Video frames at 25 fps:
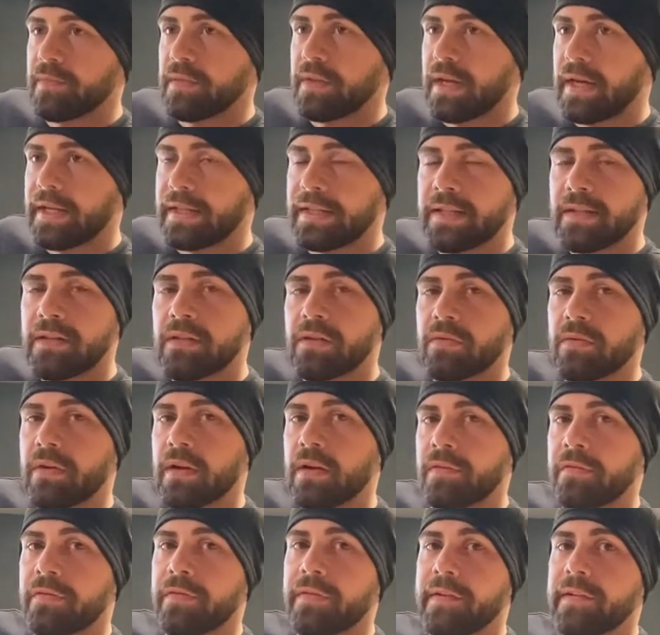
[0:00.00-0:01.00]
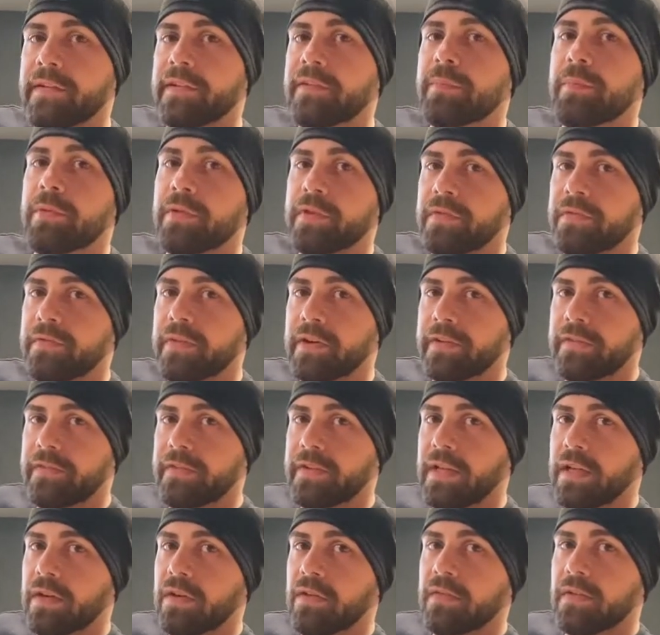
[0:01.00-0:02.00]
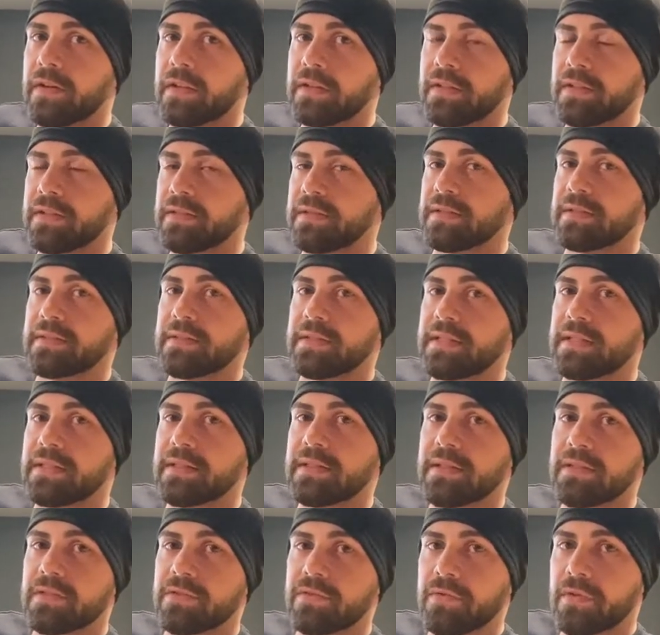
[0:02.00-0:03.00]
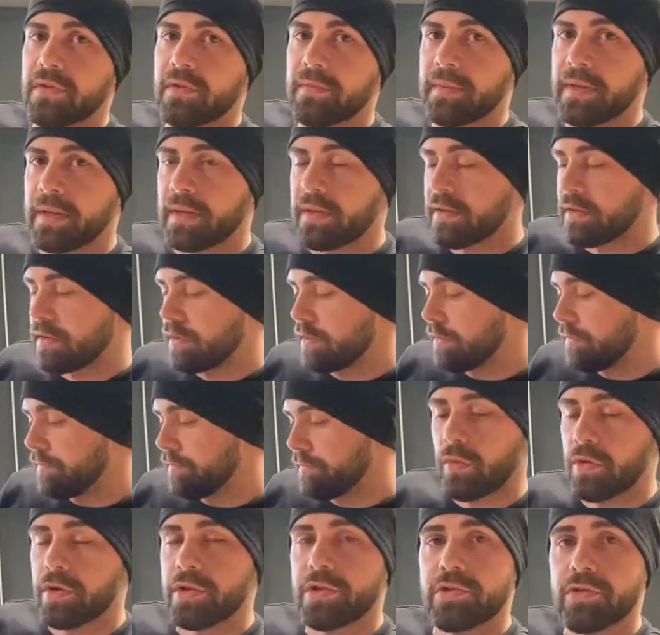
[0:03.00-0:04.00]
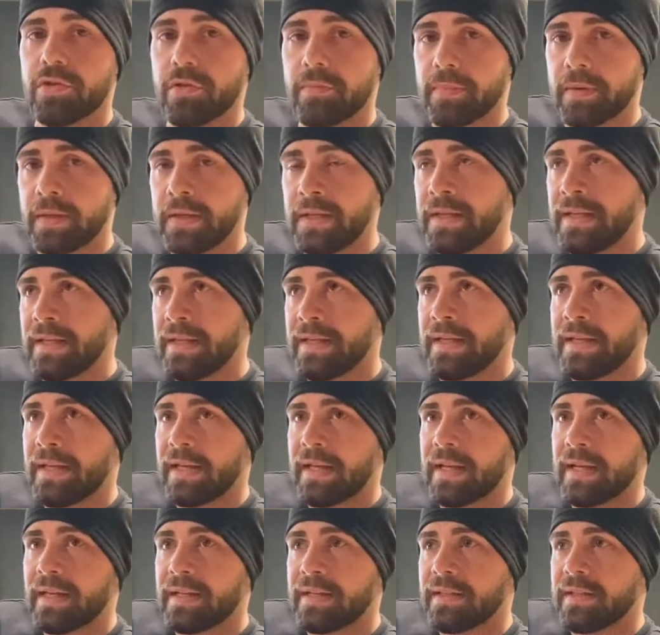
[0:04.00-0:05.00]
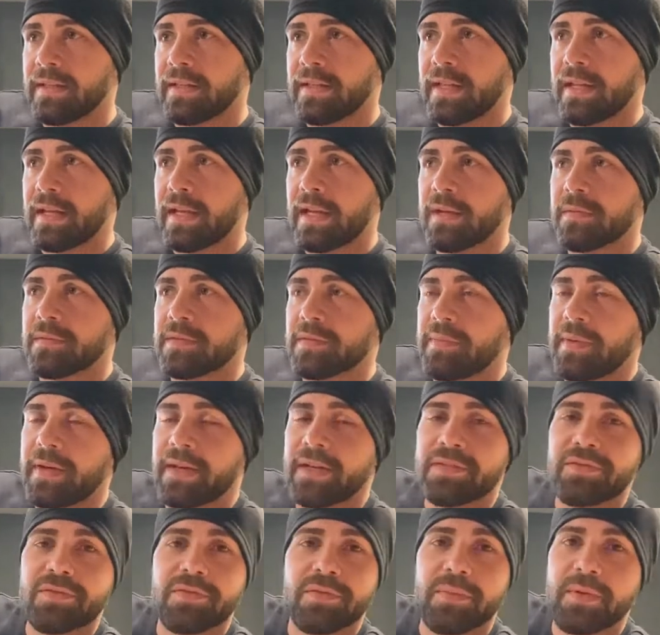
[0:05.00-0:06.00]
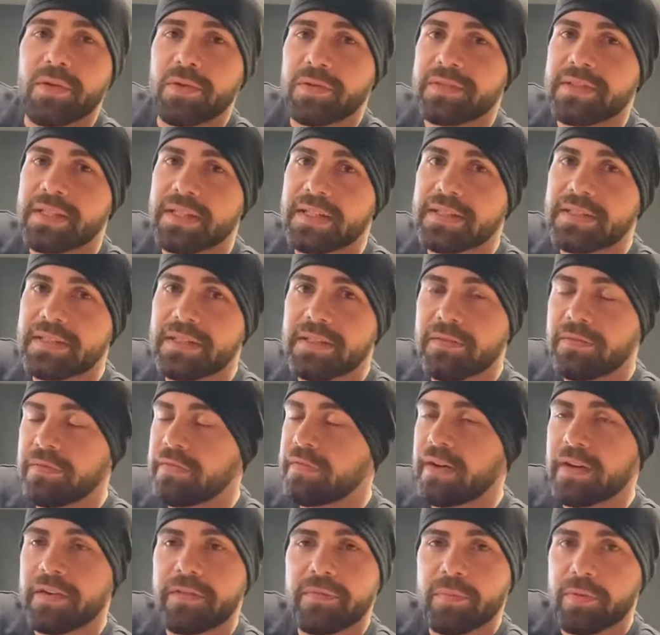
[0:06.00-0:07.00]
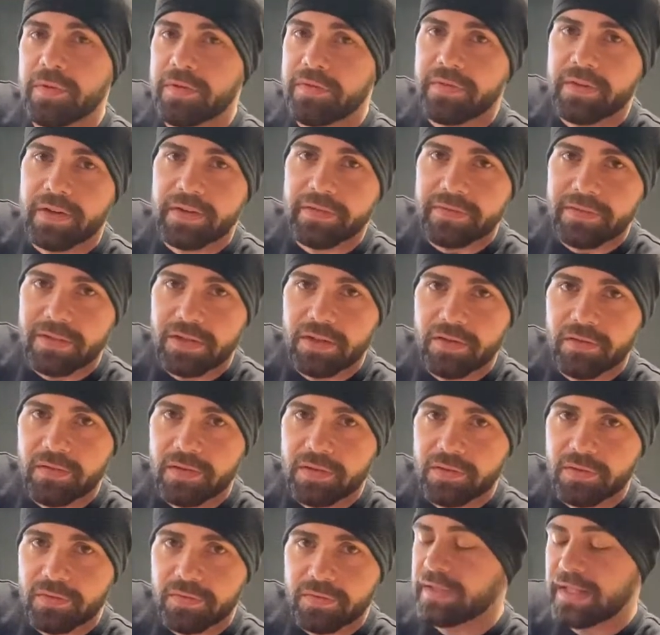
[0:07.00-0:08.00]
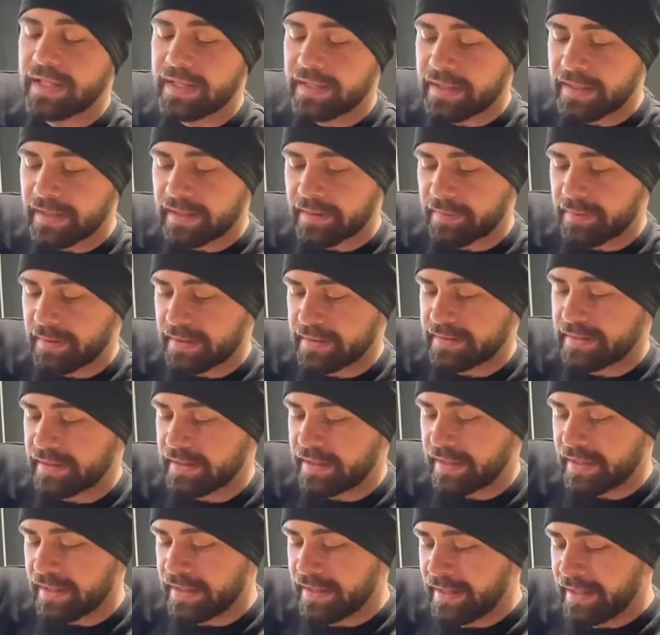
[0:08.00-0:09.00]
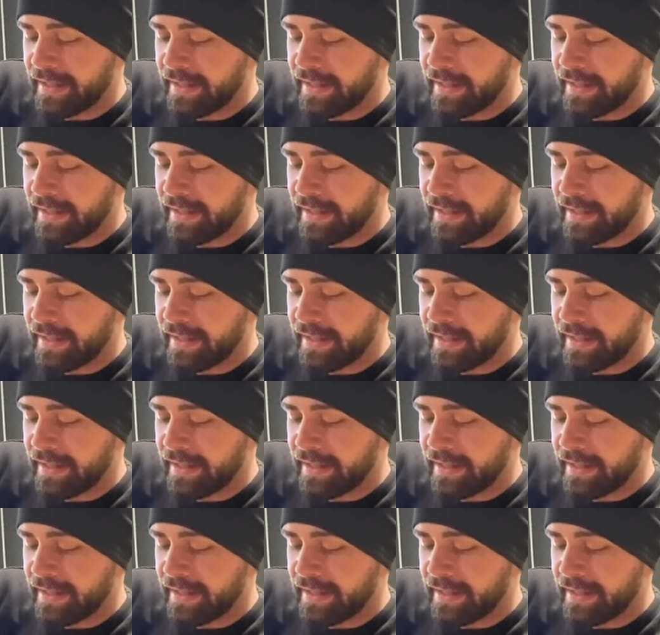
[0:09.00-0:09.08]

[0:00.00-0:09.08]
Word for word: I need around 5.5 kilowatt. It's a 60 square meter workshop and it comes back to about 5.5 kilowatt of heating capacity.